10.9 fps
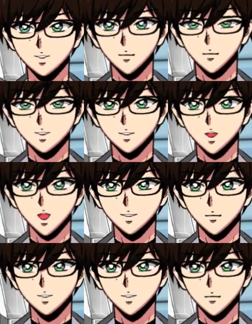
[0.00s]
cost is
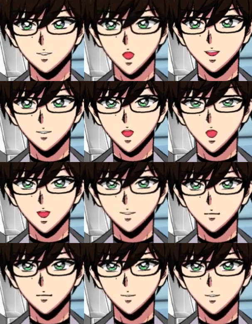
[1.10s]
most of the time, like,
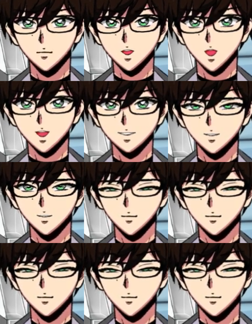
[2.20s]
worth it.